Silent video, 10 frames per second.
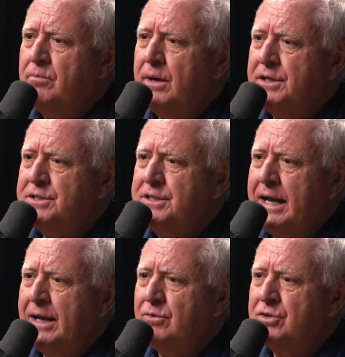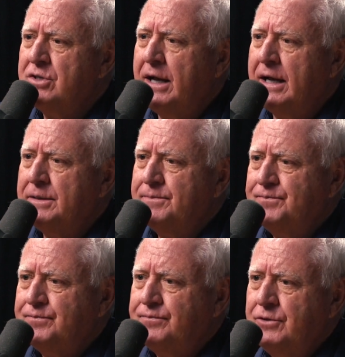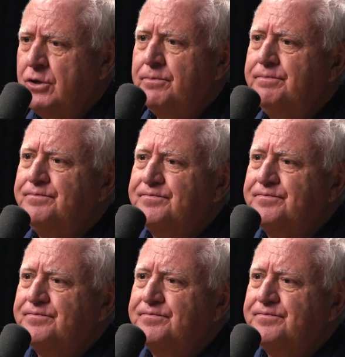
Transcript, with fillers: but his dad was like, nope.